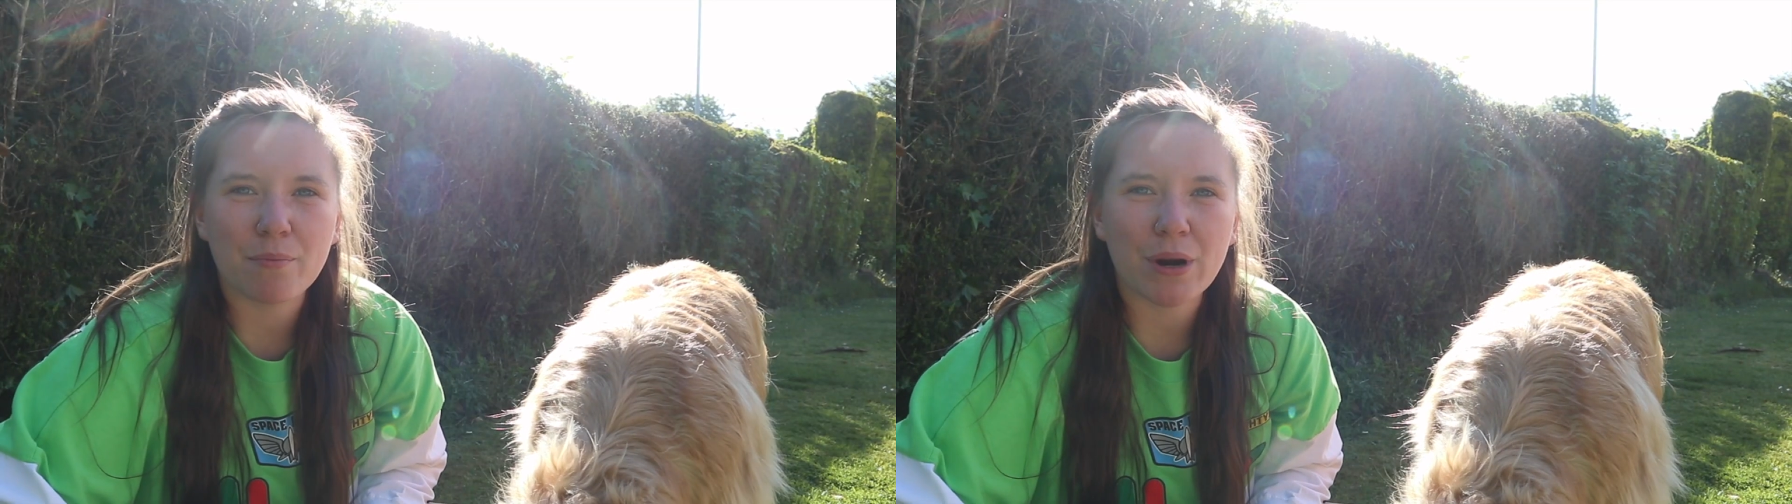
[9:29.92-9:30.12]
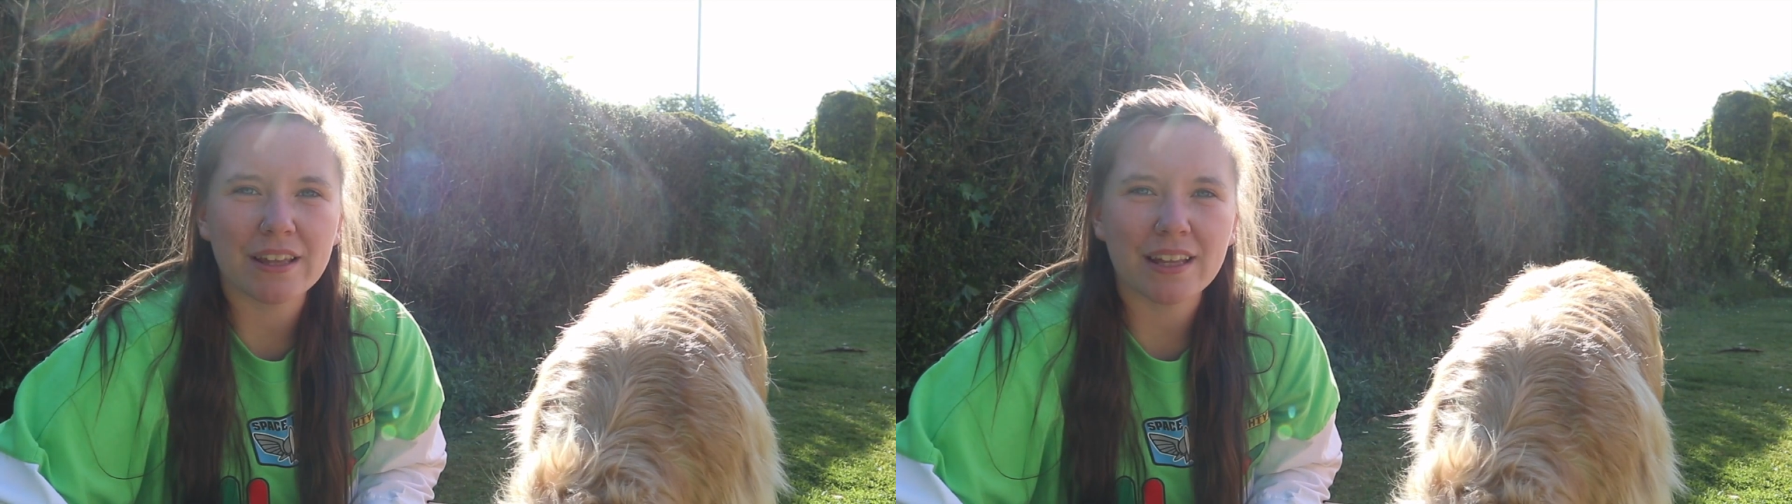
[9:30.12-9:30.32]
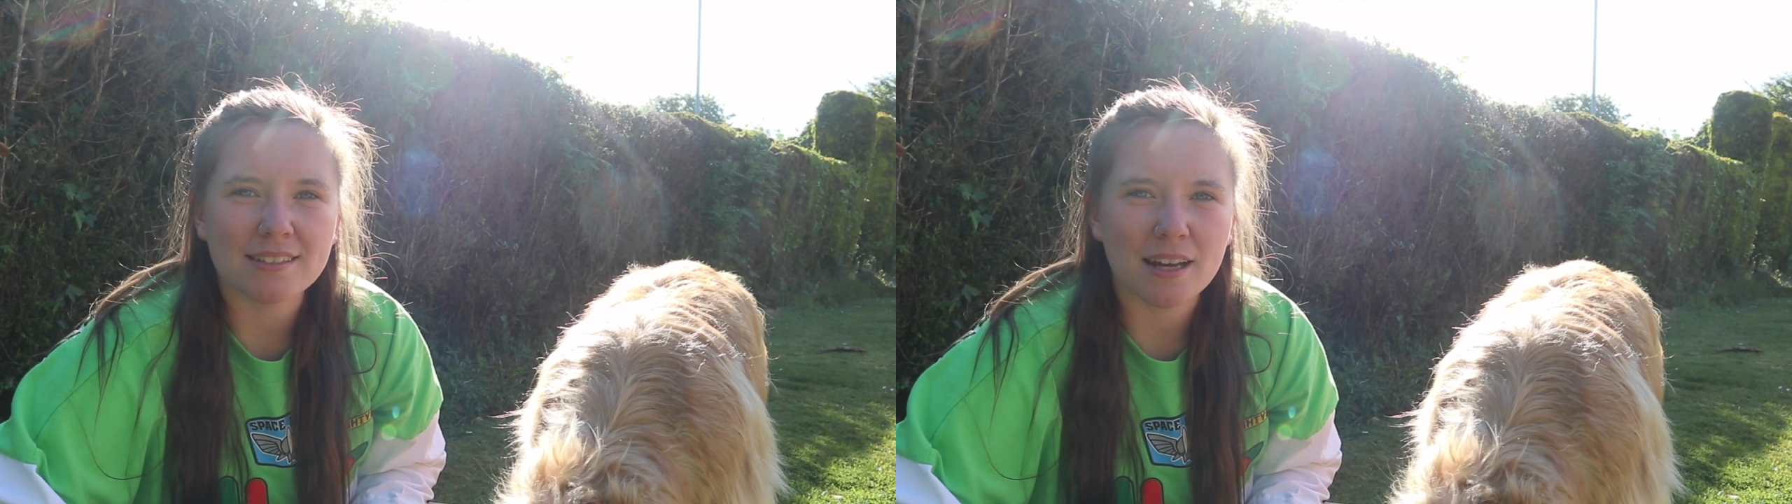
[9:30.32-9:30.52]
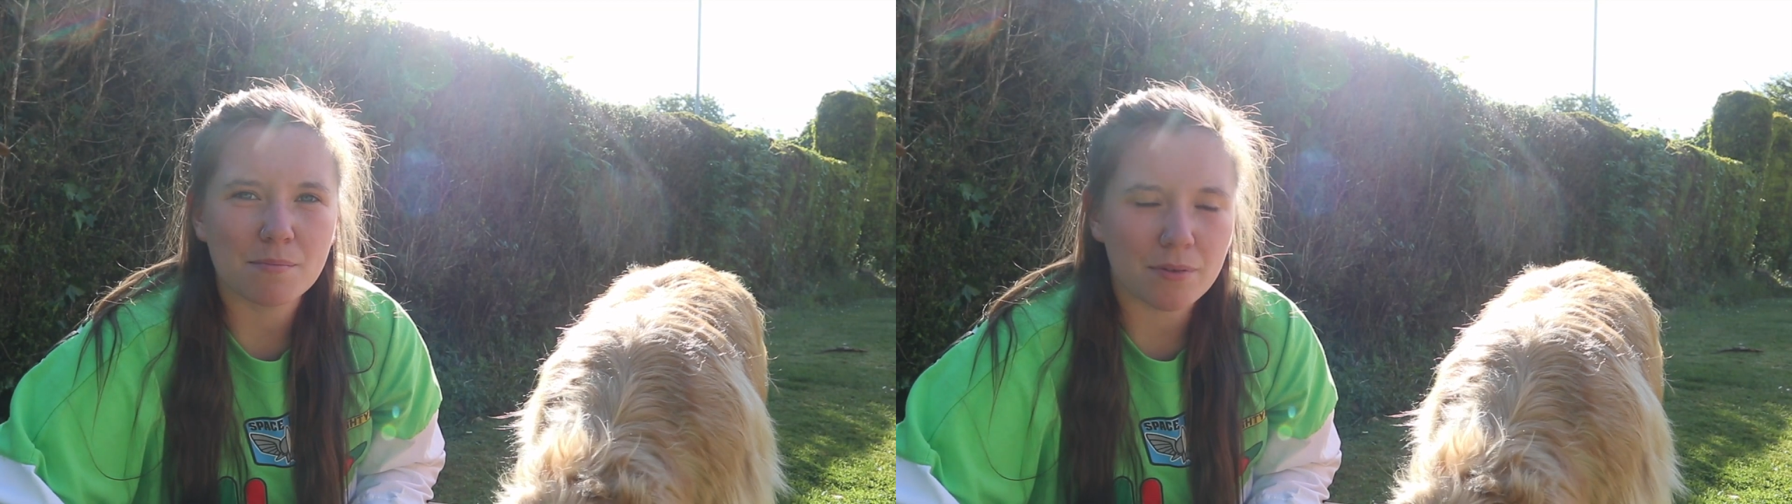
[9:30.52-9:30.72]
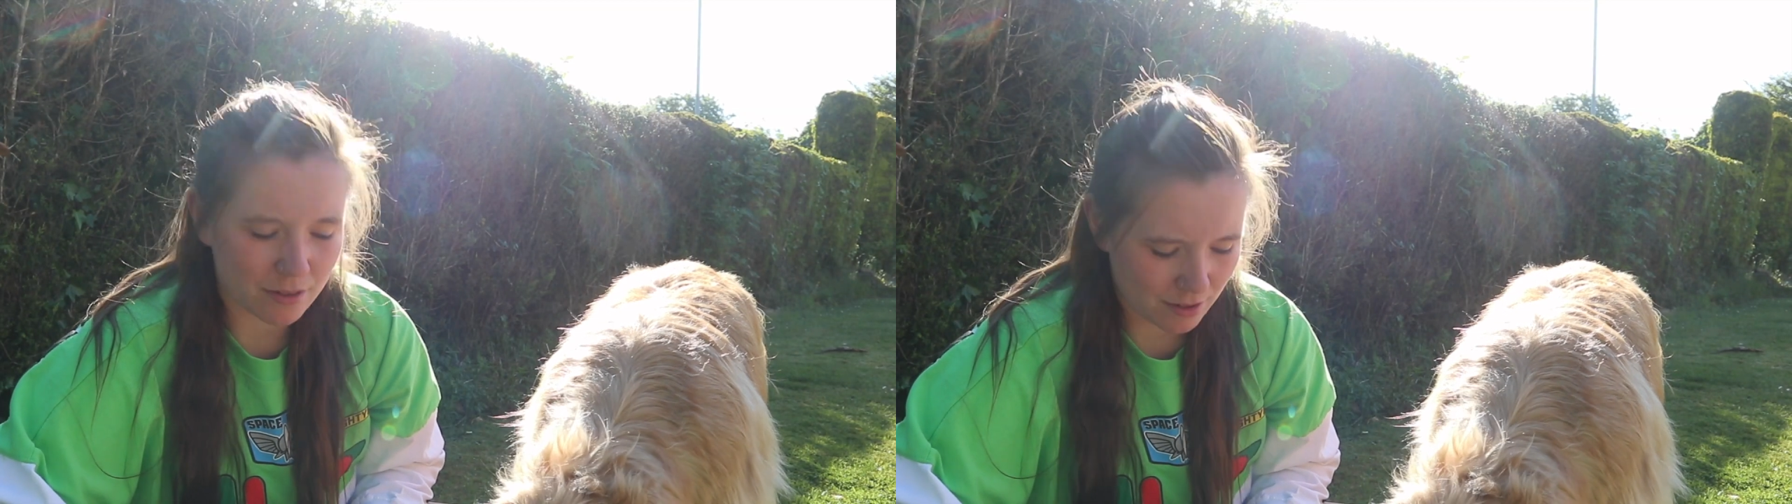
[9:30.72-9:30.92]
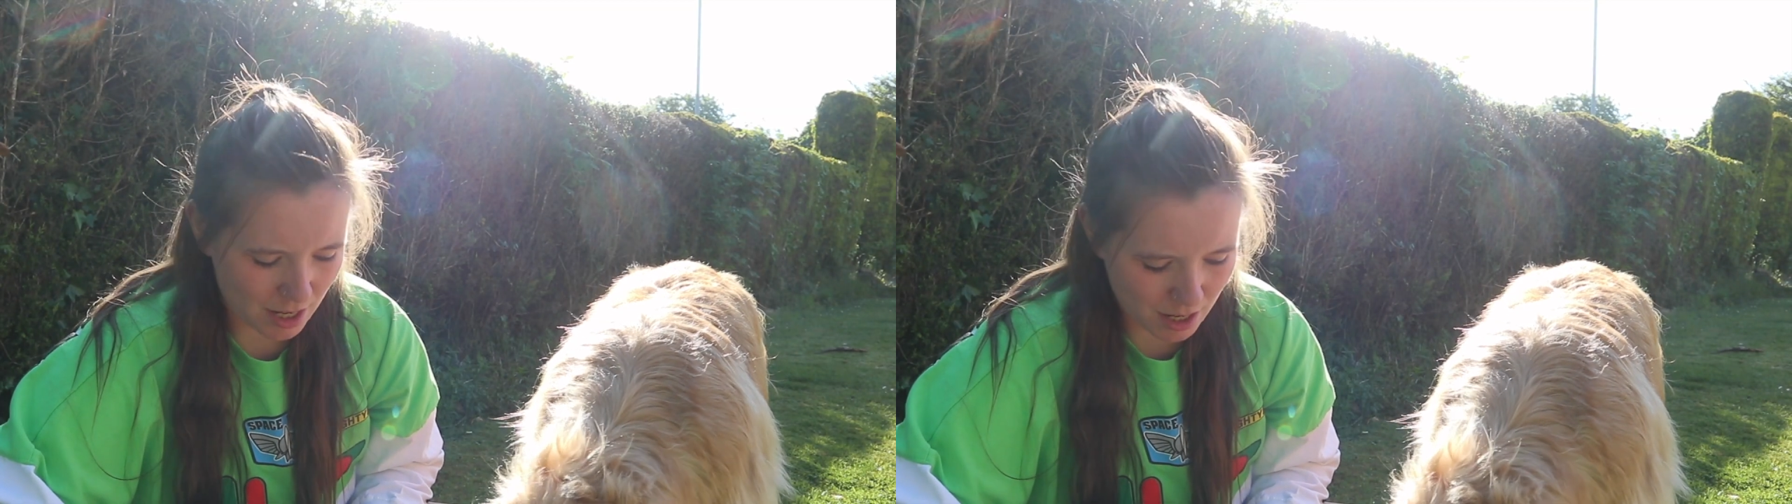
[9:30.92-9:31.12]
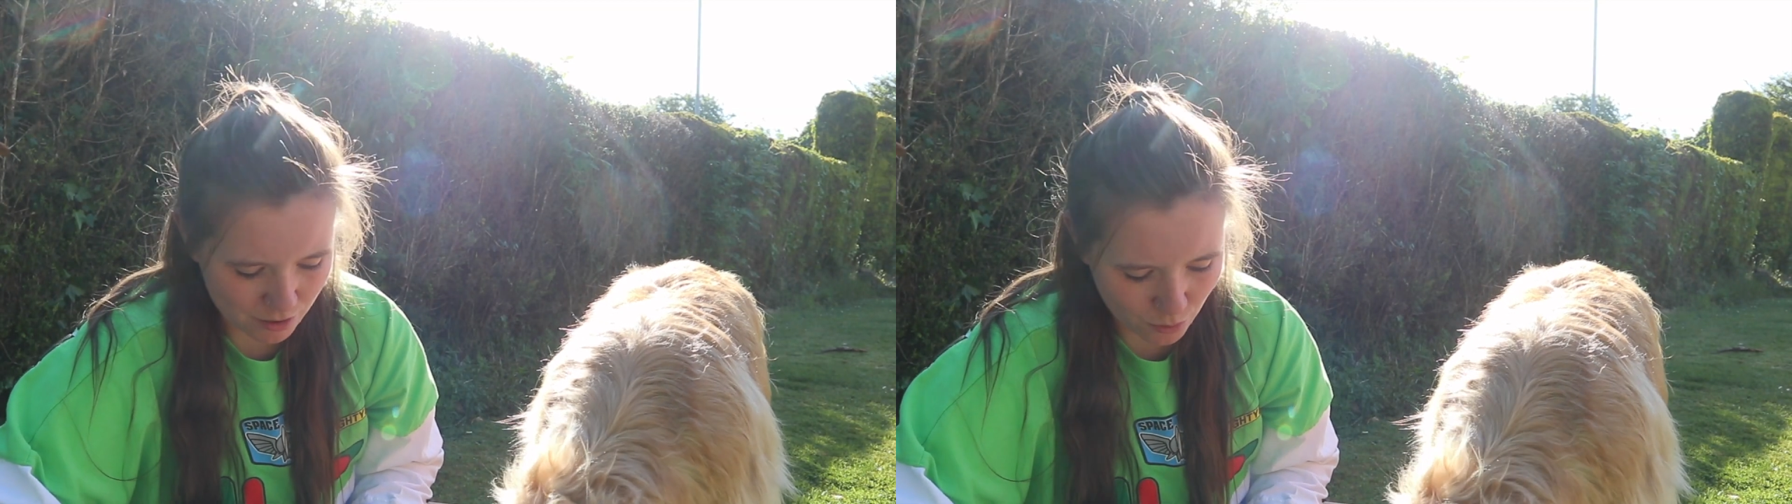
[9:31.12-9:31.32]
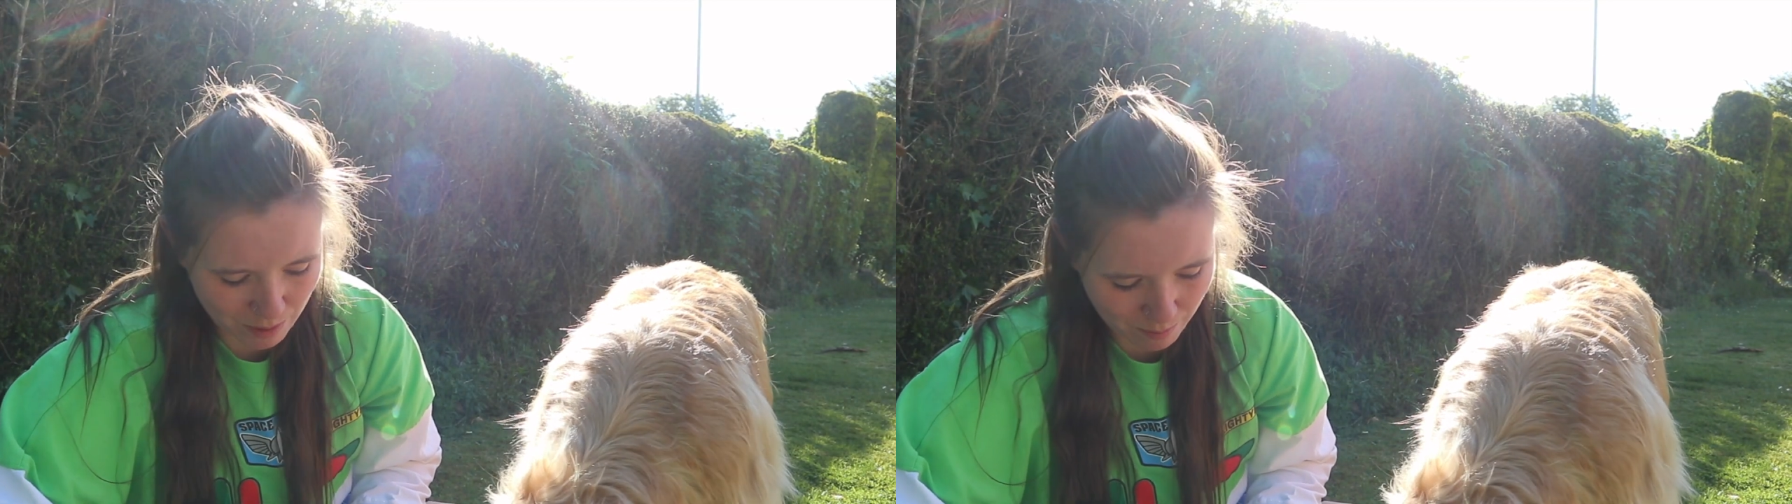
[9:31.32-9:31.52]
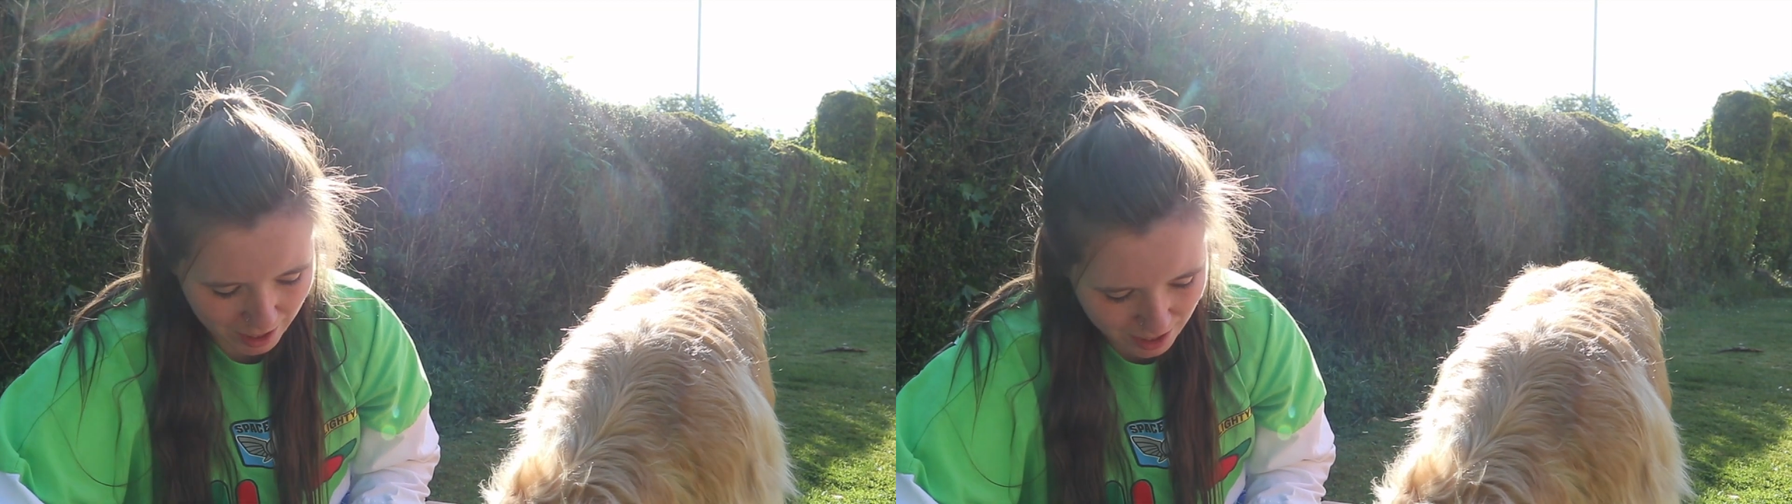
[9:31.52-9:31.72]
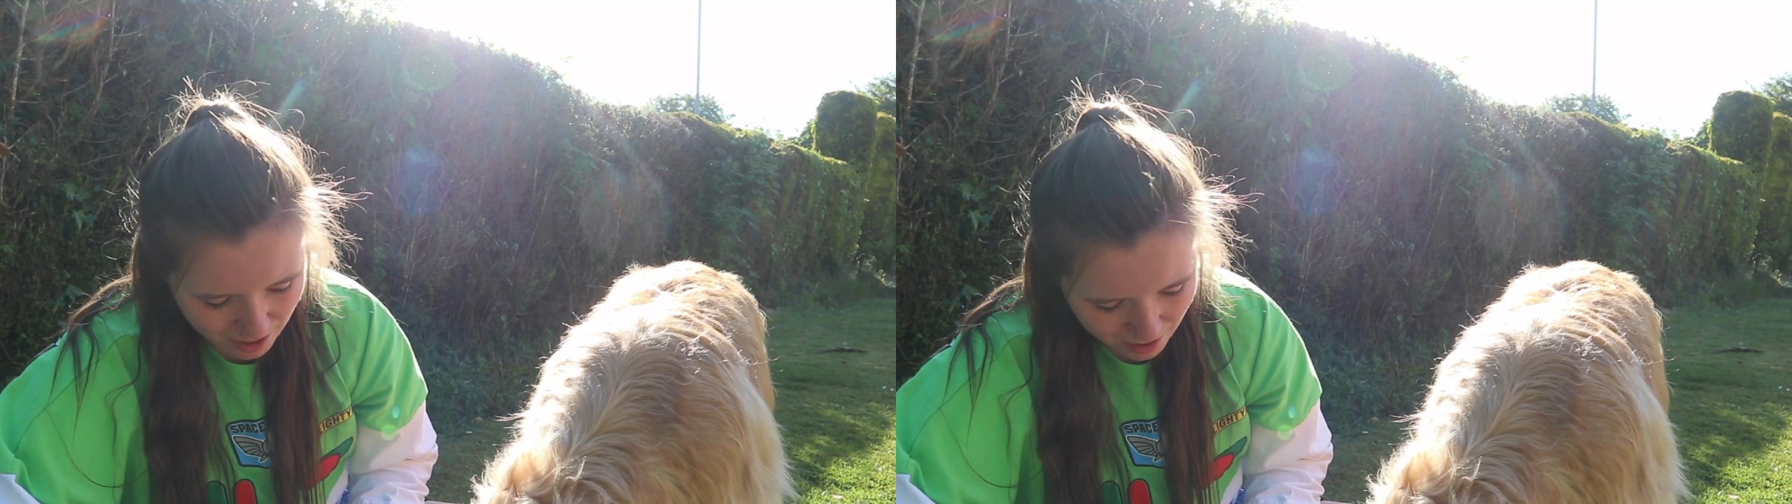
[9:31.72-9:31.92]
to break this up. It's quite big.